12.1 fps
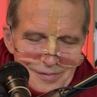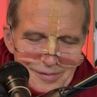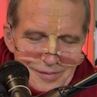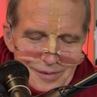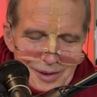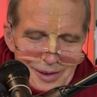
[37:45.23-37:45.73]

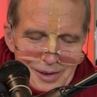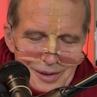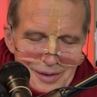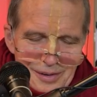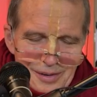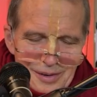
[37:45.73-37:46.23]
what
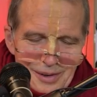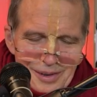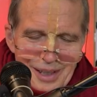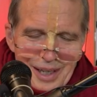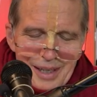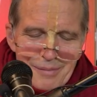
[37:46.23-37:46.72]
should
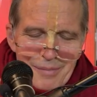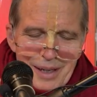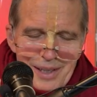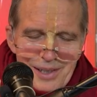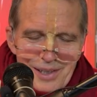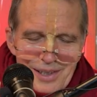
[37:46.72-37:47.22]

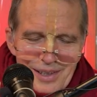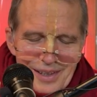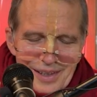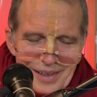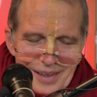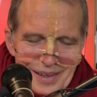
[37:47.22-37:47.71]
I
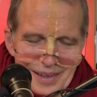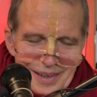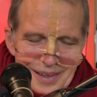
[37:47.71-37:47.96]
mention?